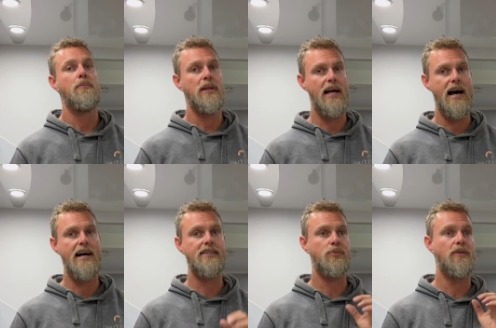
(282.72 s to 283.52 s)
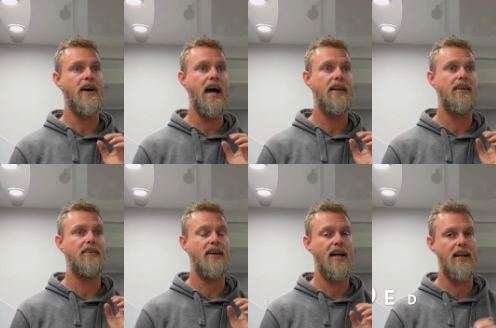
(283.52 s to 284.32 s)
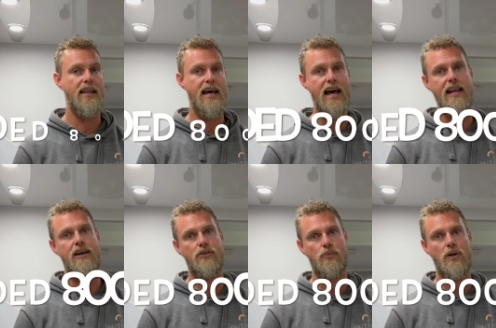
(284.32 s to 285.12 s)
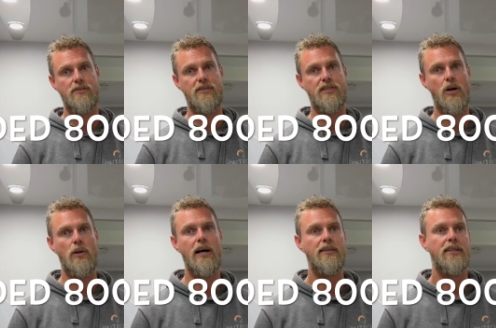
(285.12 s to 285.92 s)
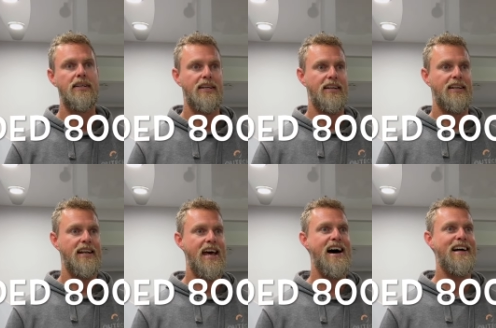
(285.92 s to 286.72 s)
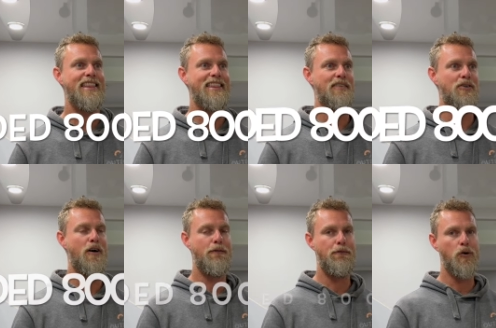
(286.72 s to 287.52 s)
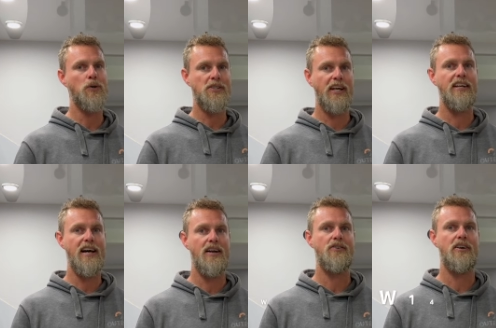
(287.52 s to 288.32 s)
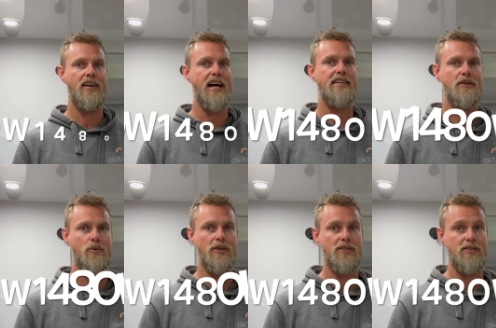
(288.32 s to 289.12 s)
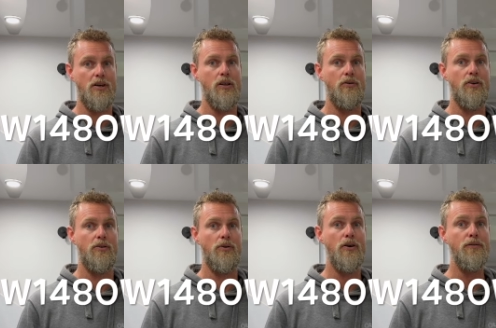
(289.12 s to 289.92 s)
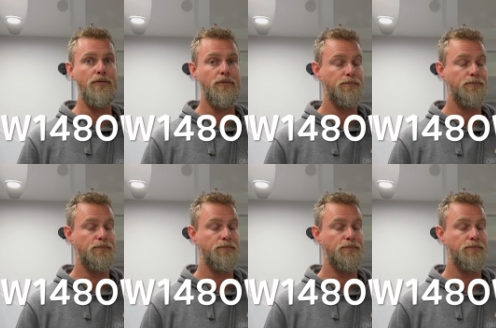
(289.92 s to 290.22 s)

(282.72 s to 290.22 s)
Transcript: plus we've added another 800 watts of solar. Now they've got 1480 watts of solar on the roof.